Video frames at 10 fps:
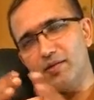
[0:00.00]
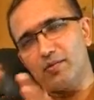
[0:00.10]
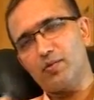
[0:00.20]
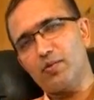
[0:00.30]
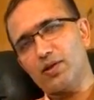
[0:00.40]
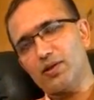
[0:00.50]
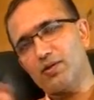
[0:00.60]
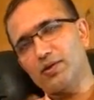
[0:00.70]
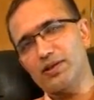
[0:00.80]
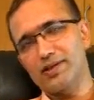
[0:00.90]
more
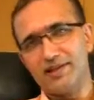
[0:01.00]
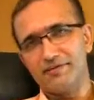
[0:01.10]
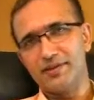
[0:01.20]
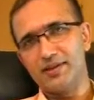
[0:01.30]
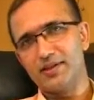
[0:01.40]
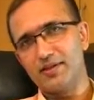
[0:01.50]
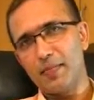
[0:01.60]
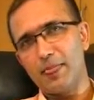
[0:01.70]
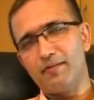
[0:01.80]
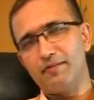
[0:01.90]
growth is left
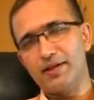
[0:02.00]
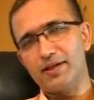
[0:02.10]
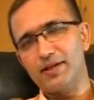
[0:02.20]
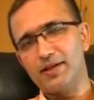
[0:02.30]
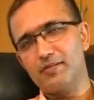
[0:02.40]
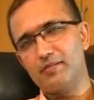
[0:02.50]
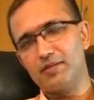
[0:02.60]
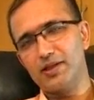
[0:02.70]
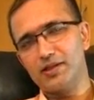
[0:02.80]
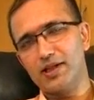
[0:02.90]
when the
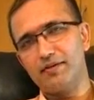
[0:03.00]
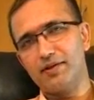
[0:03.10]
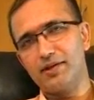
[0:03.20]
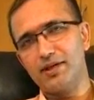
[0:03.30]
chest cavity,